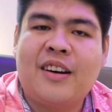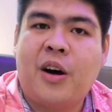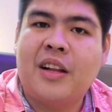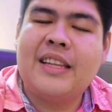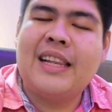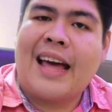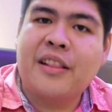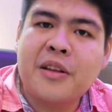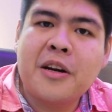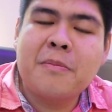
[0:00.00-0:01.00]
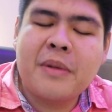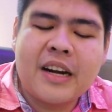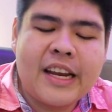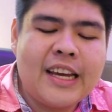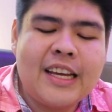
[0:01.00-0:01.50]
all the lantern
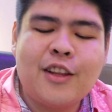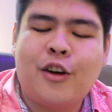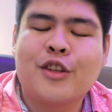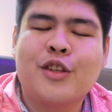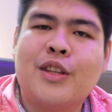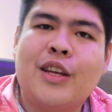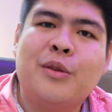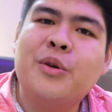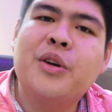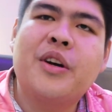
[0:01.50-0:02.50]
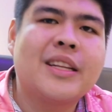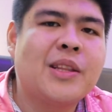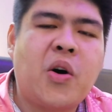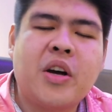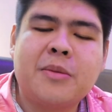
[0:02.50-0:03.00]
parade, also the New York,
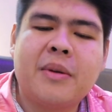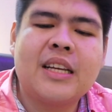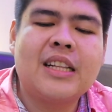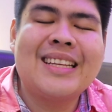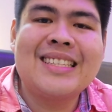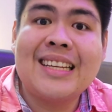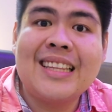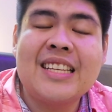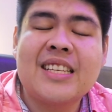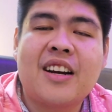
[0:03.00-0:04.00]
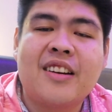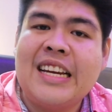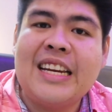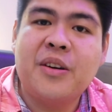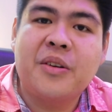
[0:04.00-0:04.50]
the hospital, the settings are
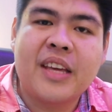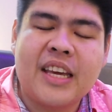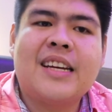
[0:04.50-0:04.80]
really okay.